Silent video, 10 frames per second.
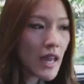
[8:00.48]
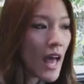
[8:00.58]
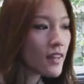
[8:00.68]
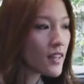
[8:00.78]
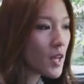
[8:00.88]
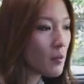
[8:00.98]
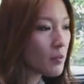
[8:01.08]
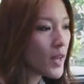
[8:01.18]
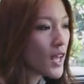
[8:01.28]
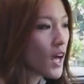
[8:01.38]

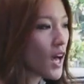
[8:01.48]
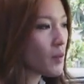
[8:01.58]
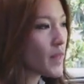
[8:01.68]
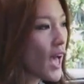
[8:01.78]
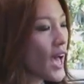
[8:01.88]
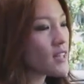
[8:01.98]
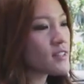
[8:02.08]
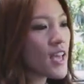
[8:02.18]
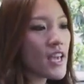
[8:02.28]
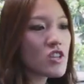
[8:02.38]
platinum,
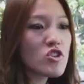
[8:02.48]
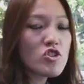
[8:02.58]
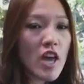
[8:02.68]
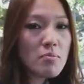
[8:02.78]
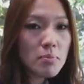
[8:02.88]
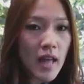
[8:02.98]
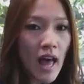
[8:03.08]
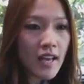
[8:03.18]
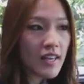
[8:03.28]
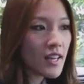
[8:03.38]
has a jet
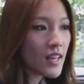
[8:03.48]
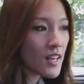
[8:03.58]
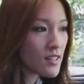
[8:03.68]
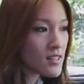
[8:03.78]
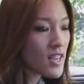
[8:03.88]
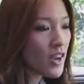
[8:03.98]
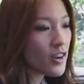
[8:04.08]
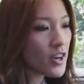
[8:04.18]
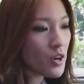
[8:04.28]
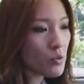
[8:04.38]
black
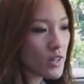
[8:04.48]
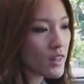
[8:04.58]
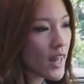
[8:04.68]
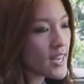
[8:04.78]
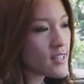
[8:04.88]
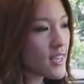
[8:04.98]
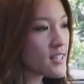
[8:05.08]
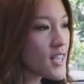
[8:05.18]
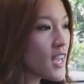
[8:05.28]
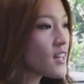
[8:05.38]
interior with light
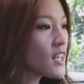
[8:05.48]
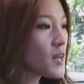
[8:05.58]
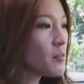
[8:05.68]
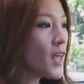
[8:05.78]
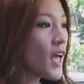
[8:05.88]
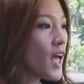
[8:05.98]
titanium